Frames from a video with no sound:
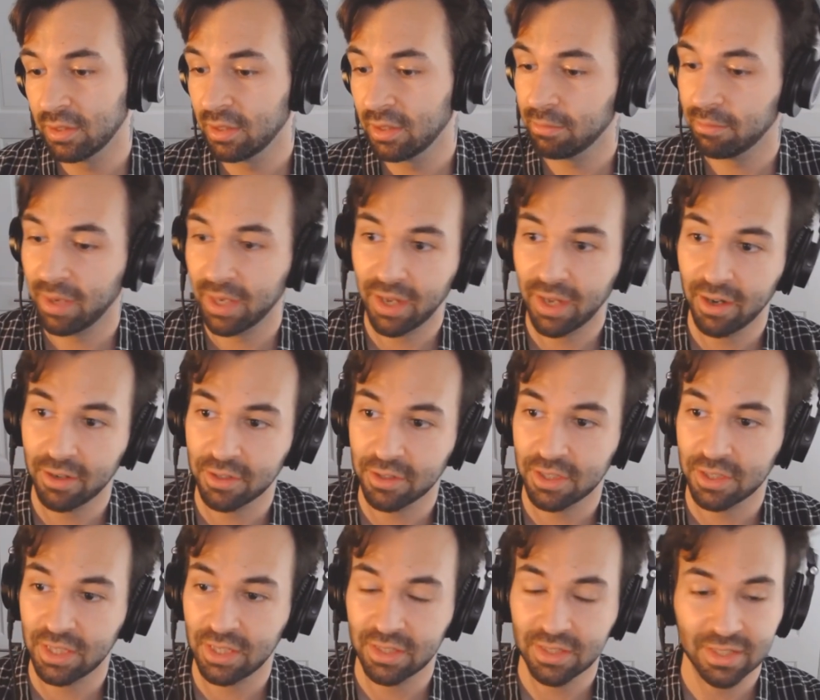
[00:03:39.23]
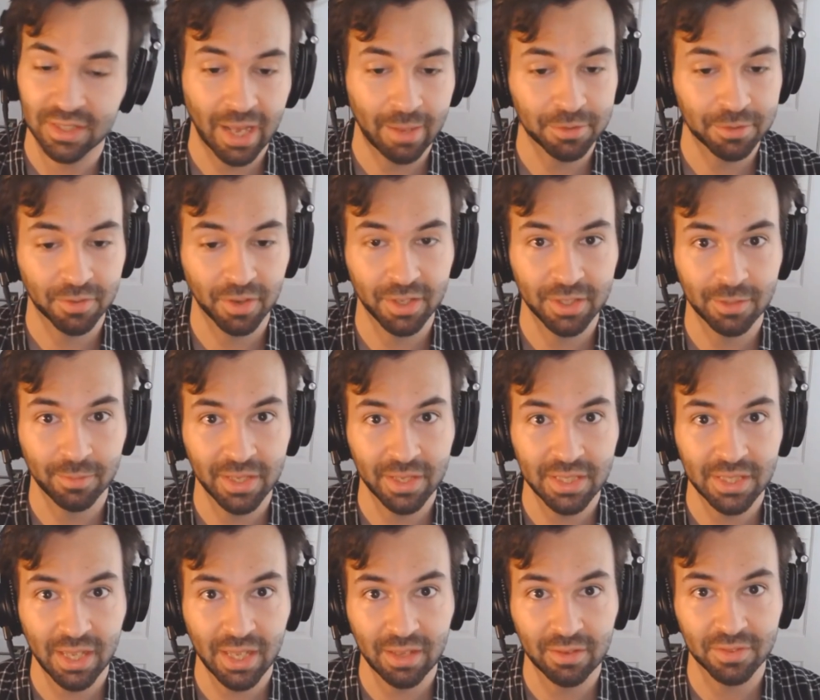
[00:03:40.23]
my character sheet snaps right to my
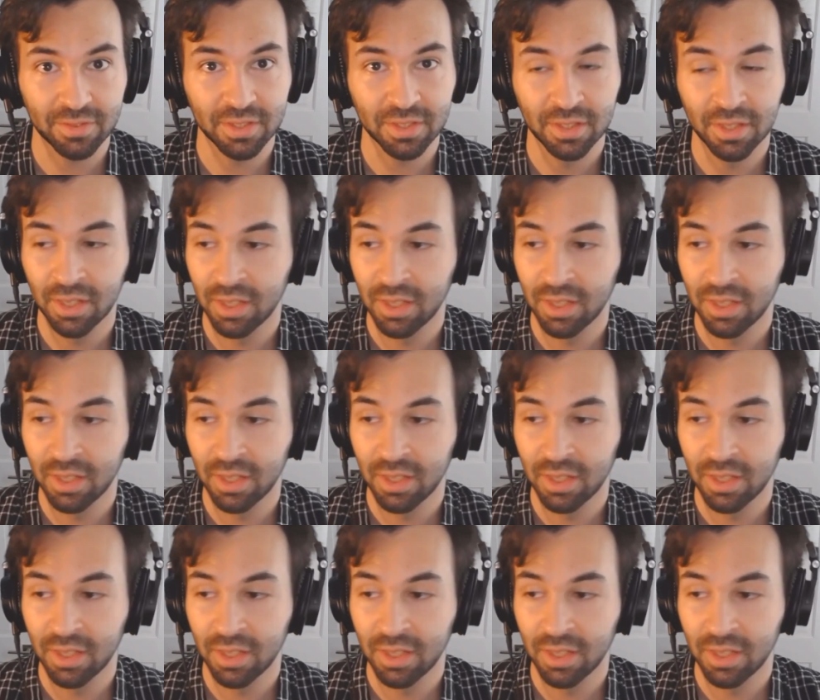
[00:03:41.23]
saves.